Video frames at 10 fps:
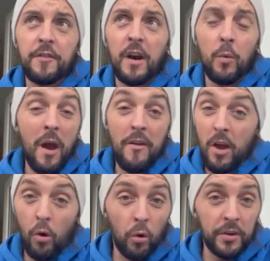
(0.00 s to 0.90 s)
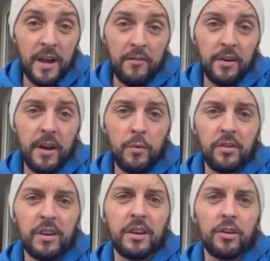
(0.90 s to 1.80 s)
I wear it all day, every day, which I
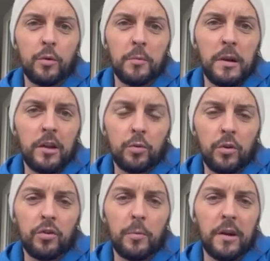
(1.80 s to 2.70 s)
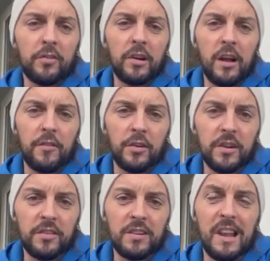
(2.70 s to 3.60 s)
didn't do in my last watch. The battery life on
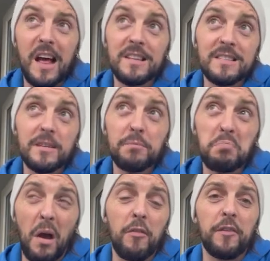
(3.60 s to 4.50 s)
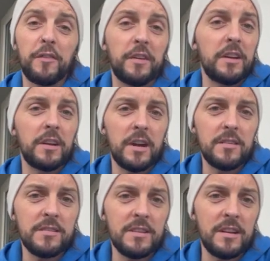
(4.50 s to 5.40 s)
this lasts about 15
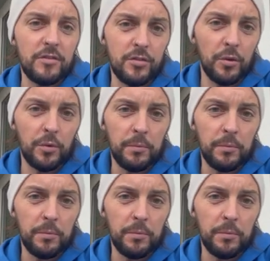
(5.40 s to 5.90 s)
days, and then it's done.